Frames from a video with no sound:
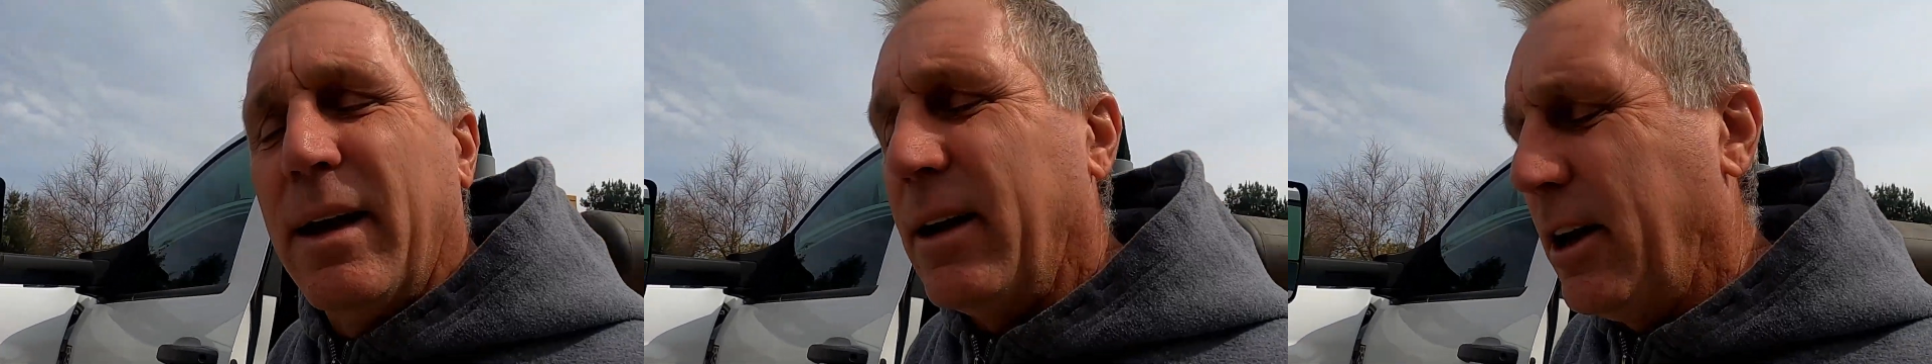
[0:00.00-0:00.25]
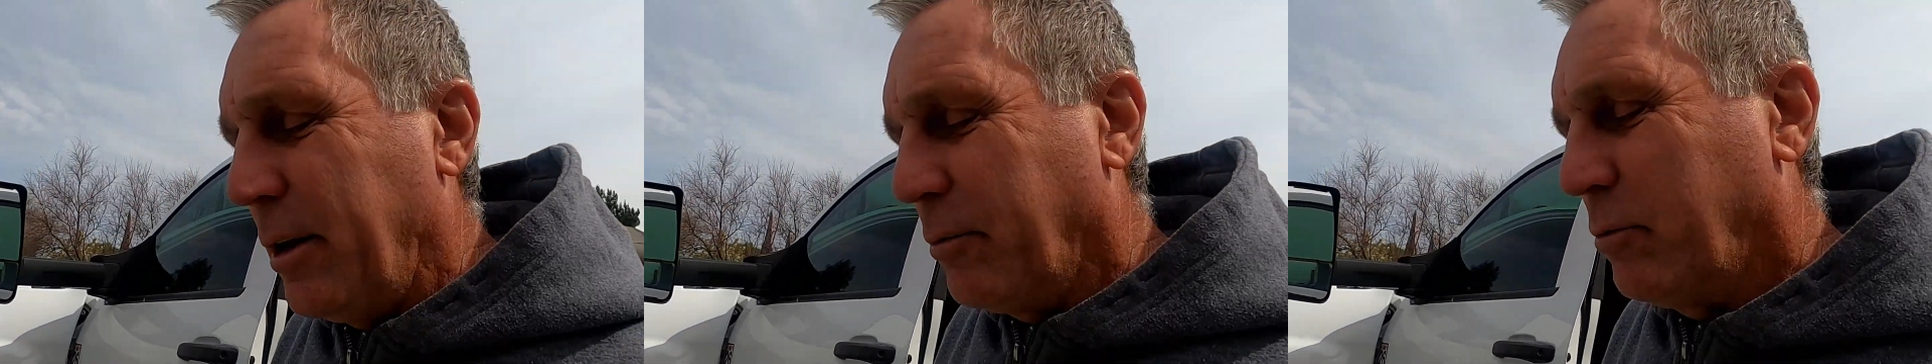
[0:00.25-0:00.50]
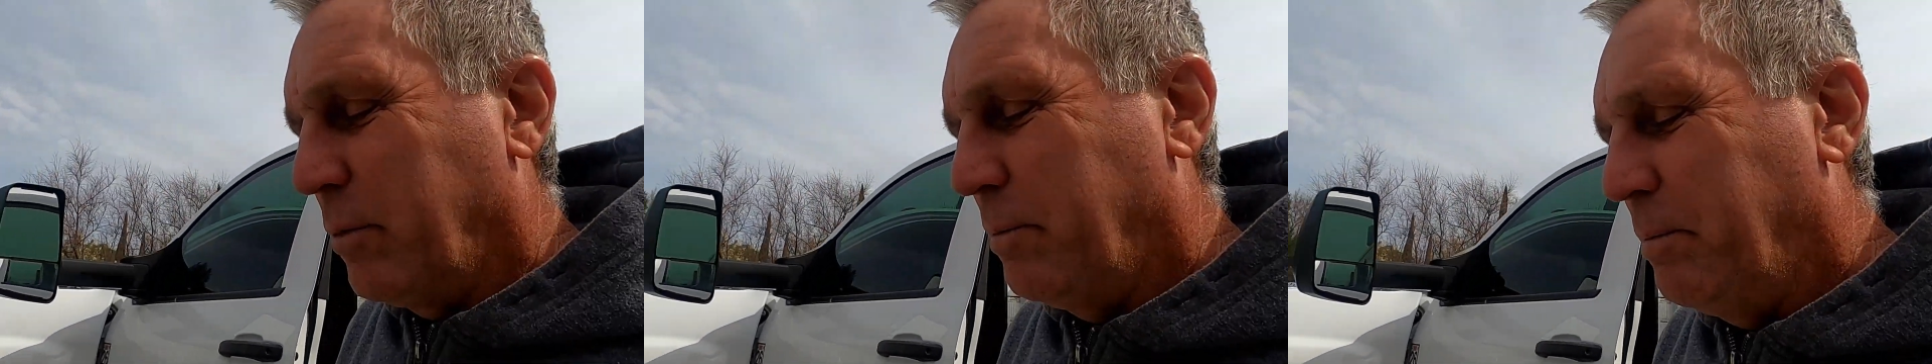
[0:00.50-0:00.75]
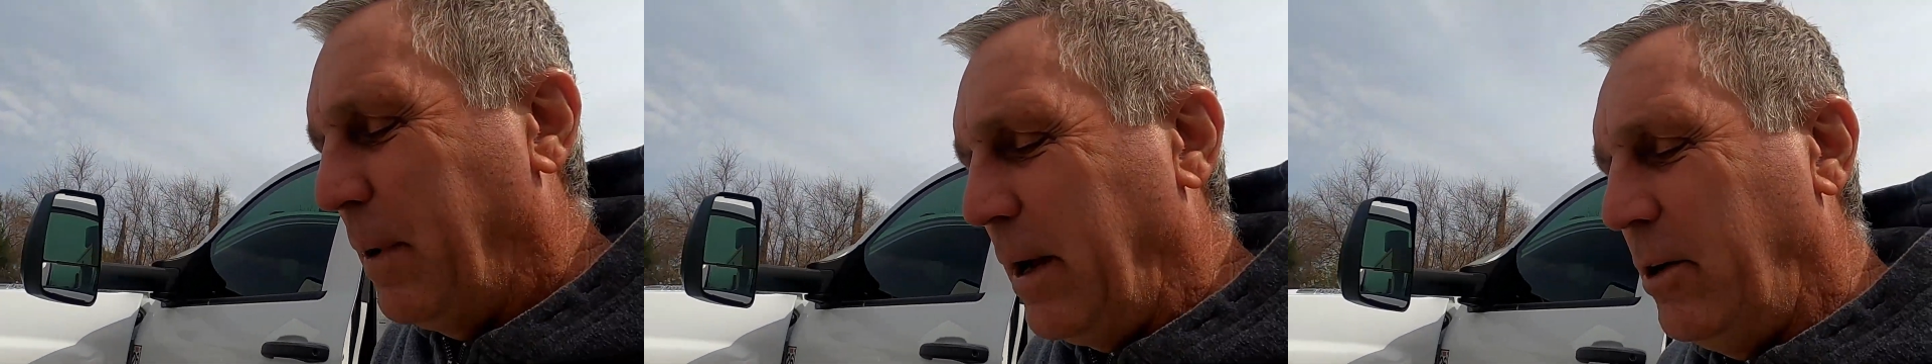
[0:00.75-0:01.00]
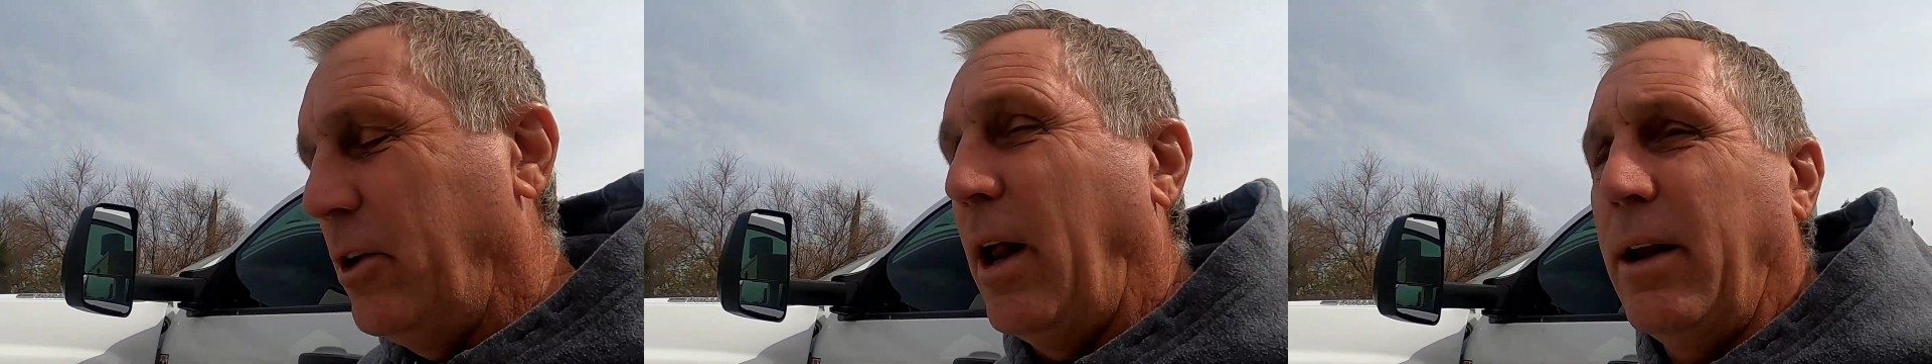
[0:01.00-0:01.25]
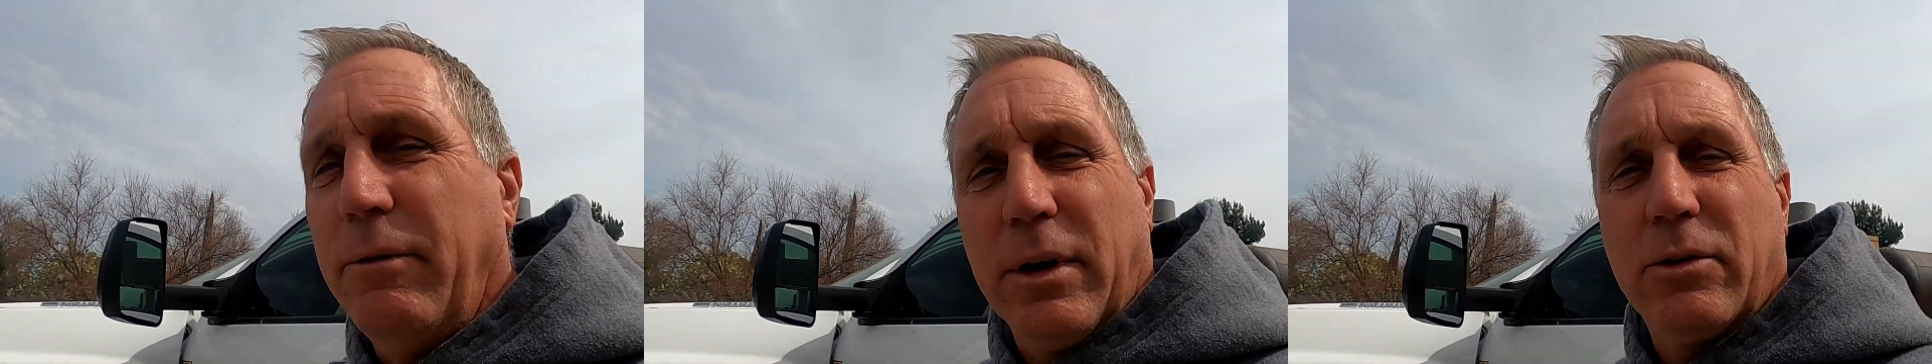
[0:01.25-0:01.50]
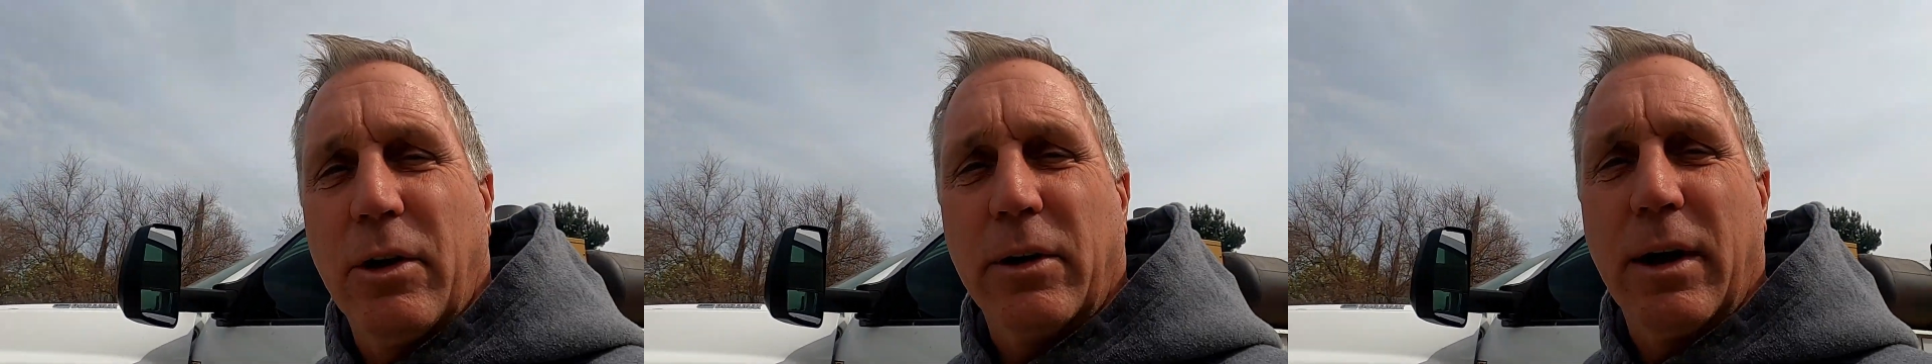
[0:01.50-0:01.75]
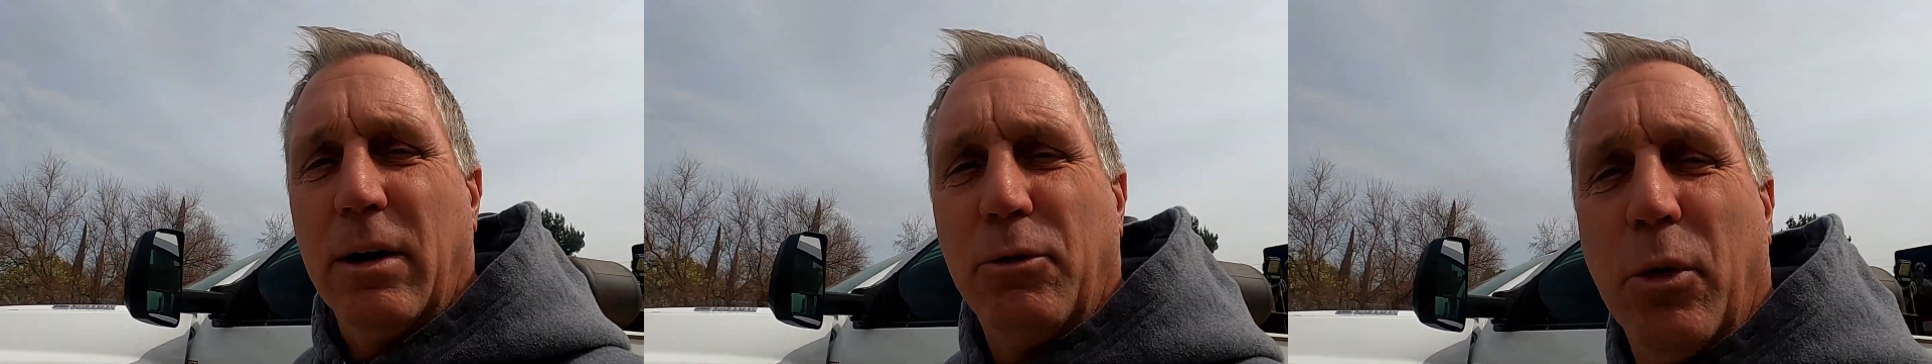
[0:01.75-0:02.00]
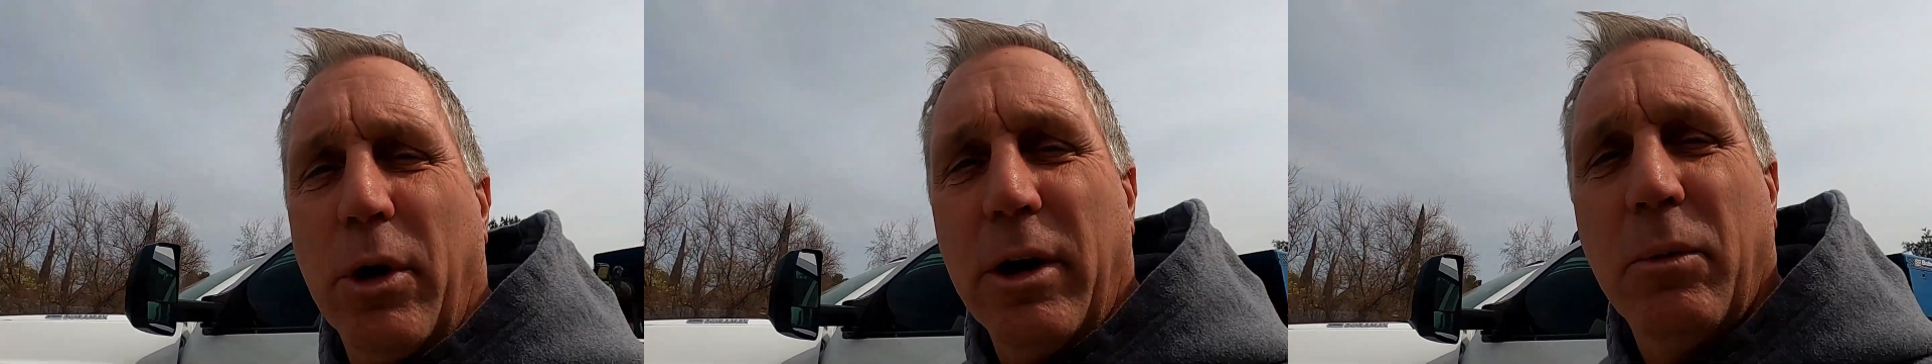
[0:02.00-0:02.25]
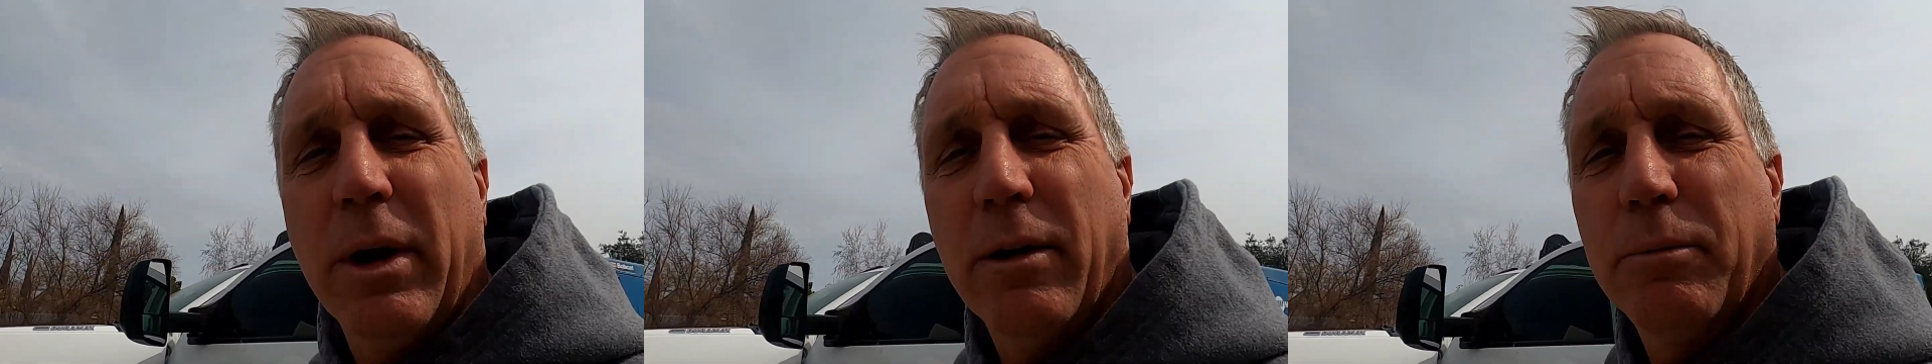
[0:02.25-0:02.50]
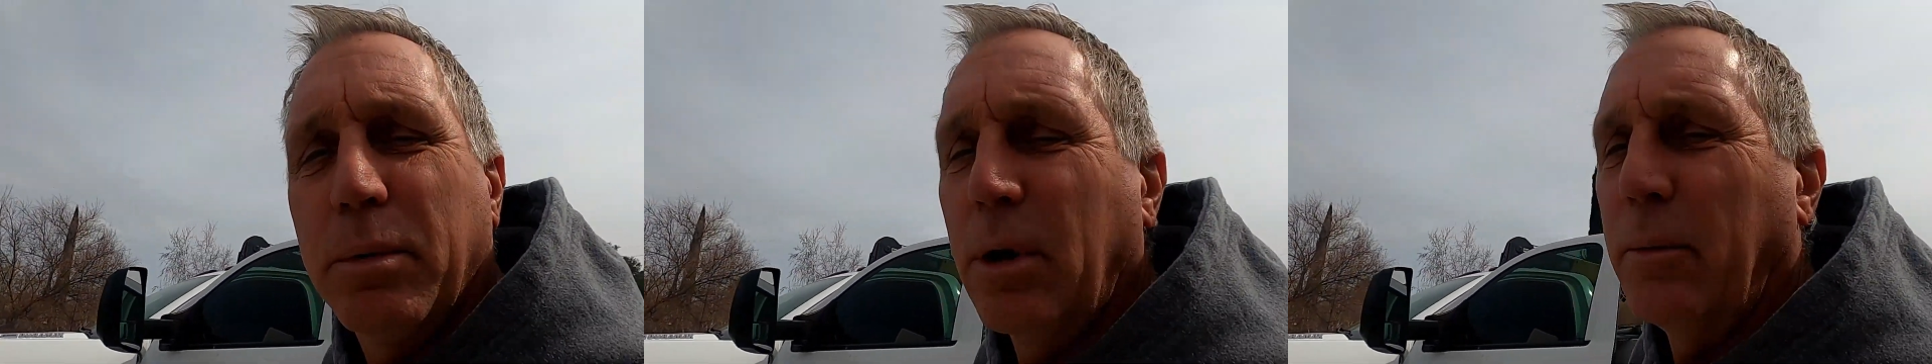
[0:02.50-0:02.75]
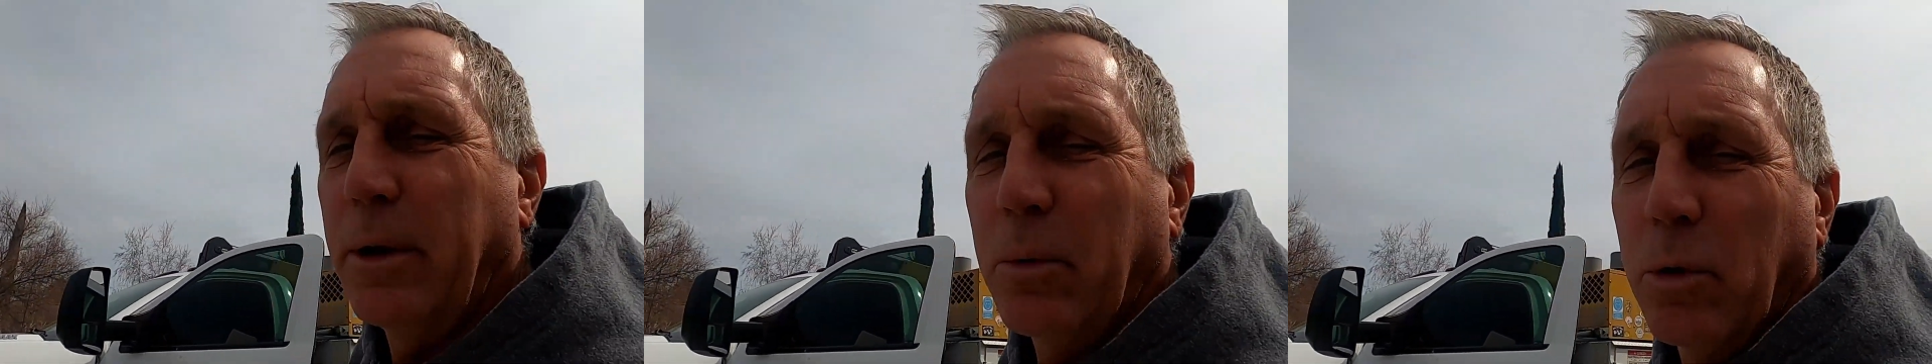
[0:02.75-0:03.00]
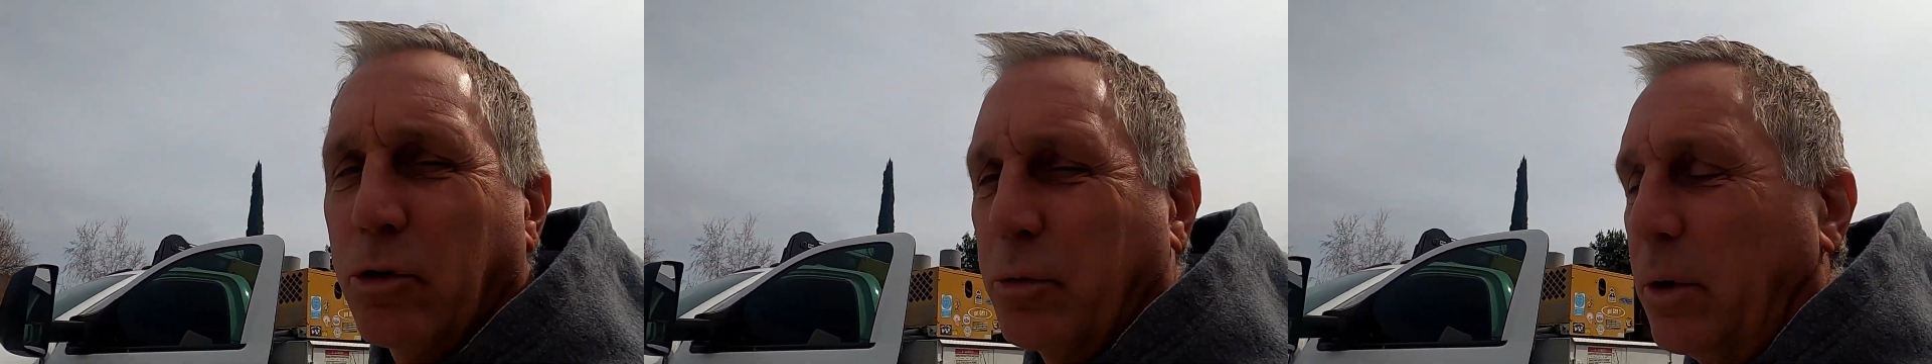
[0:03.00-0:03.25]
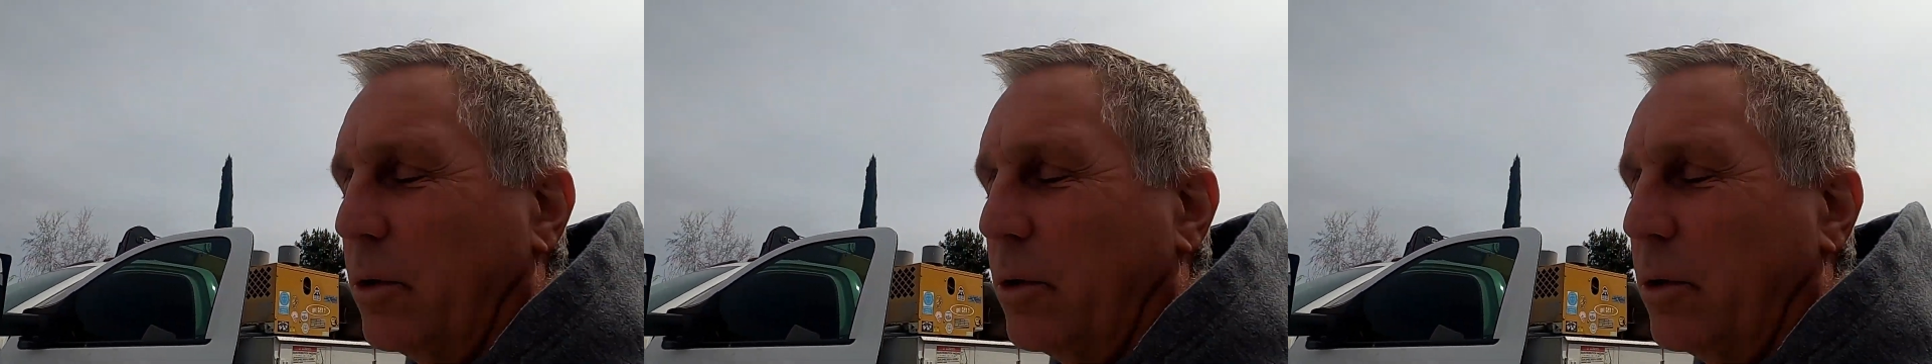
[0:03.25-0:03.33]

Mind you, I live in Southern California, and we have probably the worst